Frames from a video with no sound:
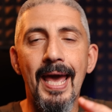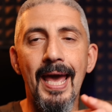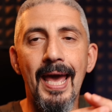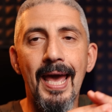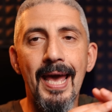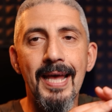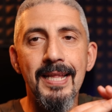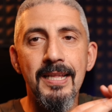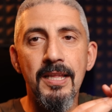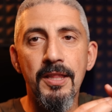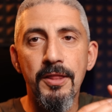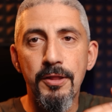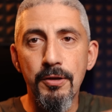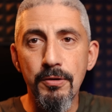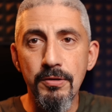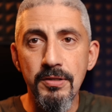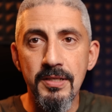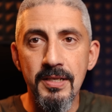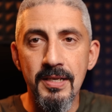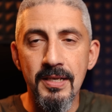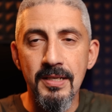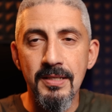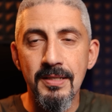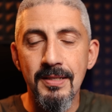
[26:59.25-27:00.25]
And
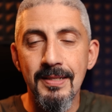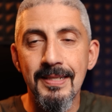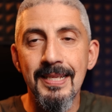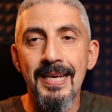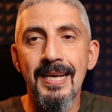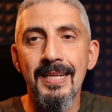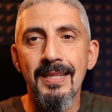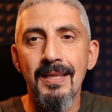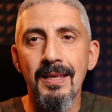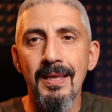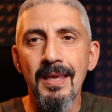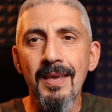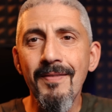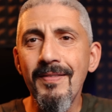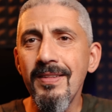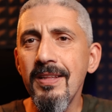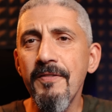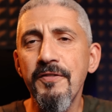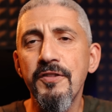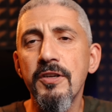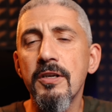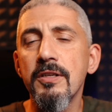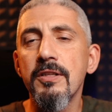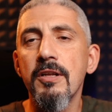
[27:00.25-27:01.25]
enthusiasts that, even
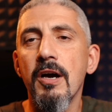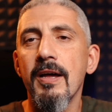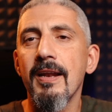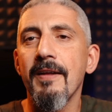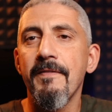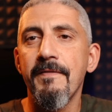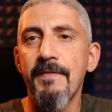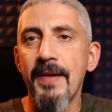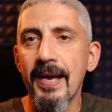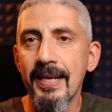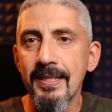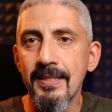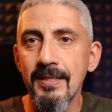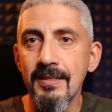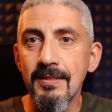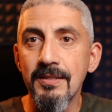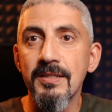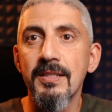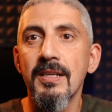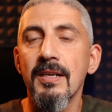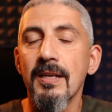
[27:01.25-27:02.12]
if they're not affected, they're